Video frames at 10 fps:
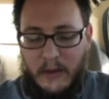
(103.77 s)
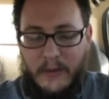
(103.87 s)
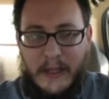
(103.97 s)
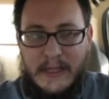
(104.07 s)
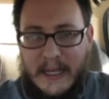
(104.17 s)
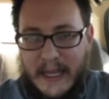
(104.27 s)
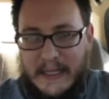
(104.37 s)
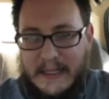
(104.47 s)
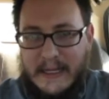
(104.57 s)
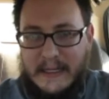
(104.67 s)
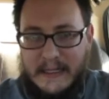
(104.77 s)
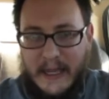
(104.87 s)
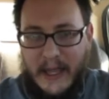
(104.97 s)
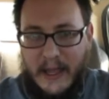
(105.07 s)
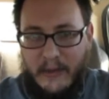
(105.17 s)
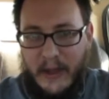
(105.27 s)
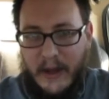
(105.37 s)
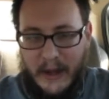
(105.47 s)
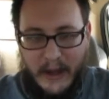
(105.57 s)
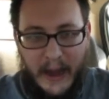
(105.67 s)
It's easy to say that
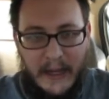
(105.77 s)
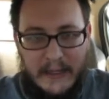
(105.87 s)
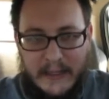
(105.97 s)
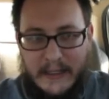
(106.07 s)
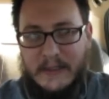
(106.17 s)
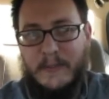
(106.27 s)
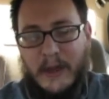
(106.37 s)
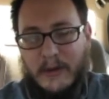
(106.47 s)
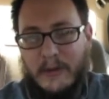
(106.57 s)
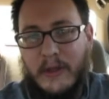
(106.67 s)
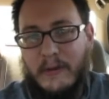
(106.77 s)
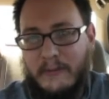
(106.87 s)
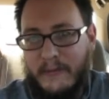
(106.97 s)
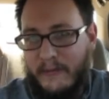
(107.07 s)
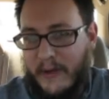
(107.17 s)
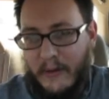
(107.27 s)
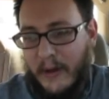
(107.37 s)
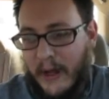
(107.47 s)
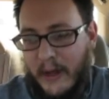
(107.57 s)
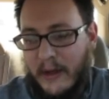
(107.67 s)
knight is better than fairy,